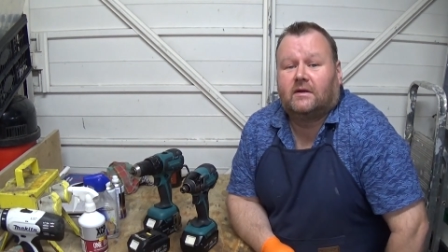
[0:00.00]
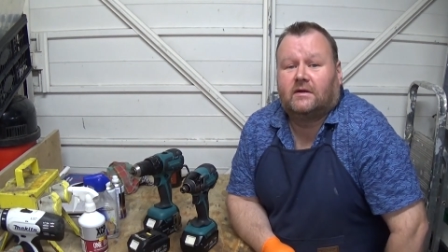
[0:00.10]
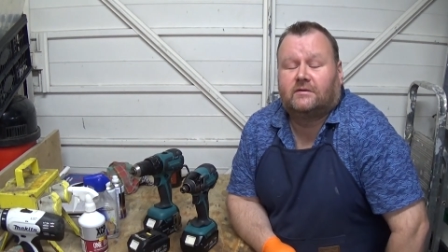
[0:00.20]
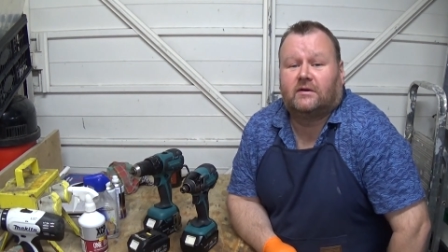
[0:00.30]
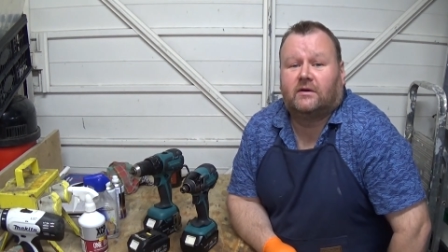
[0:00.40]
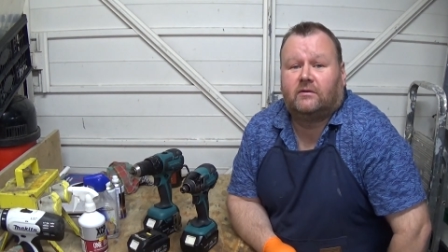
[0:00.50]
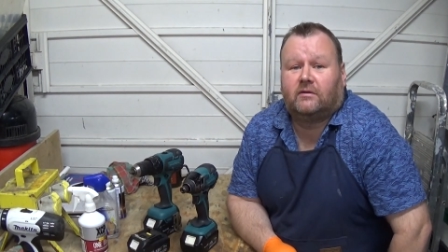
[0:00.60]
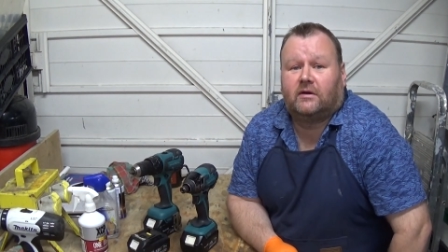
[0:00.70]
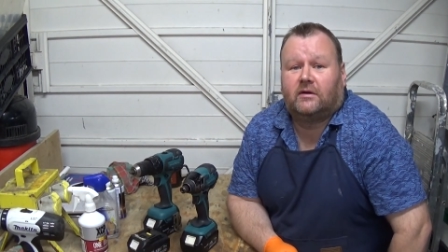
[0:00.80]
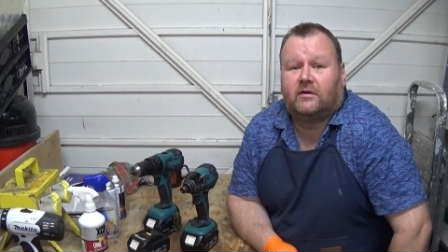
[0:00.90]

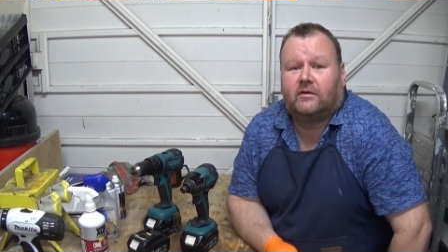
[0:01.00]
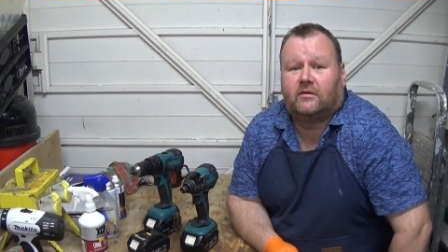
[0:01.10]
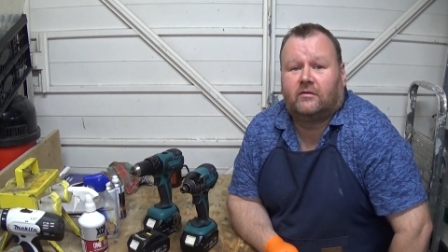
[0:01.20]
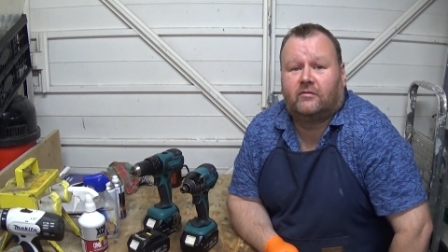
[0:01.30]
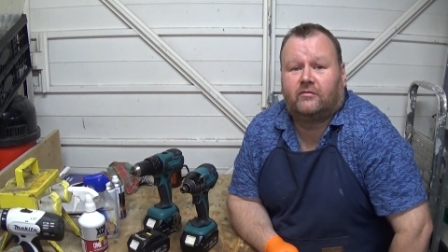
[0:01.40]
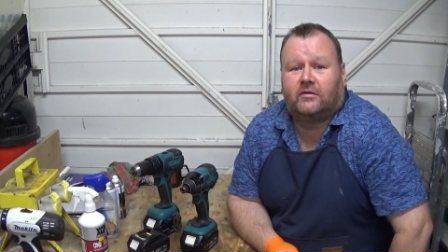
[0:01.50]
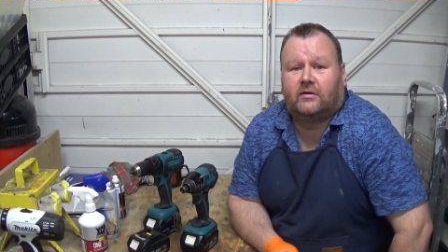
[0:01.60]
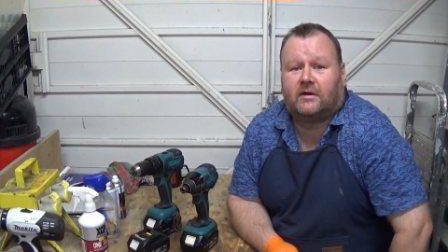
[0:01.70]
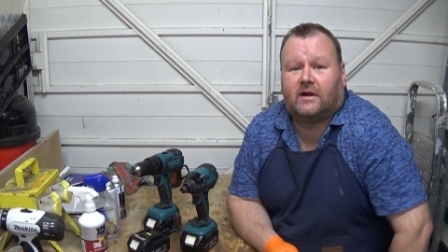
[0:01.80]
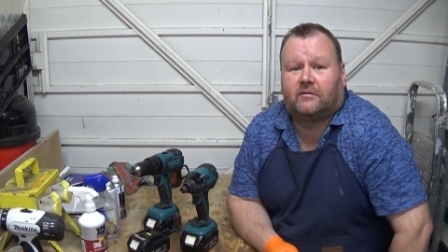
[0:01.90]
So
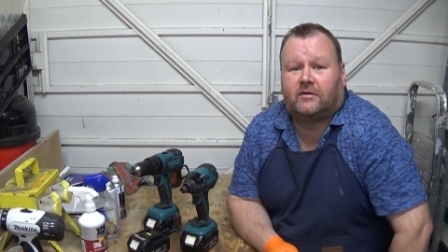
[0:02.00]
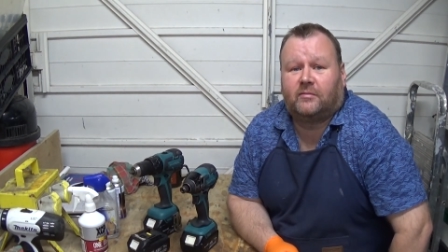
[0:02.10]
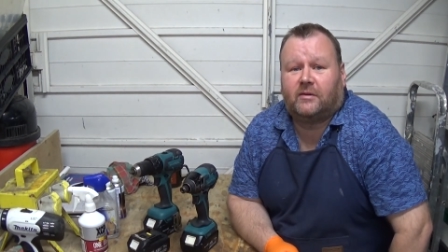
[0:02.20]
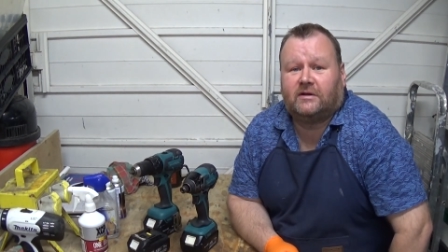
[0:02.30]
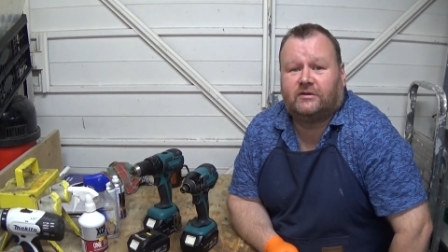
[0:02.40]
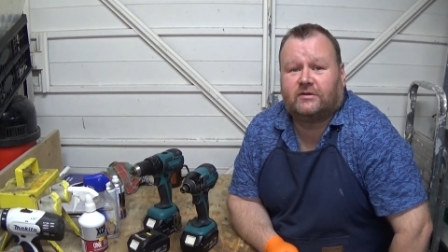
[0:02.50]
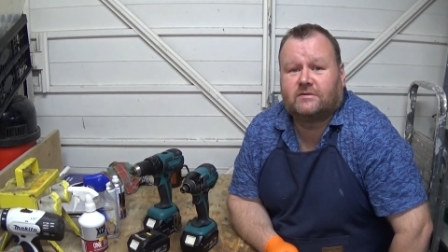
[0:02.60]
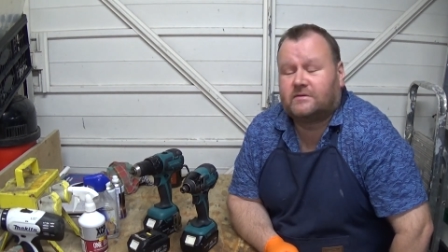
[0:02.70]
for an hour at the bench,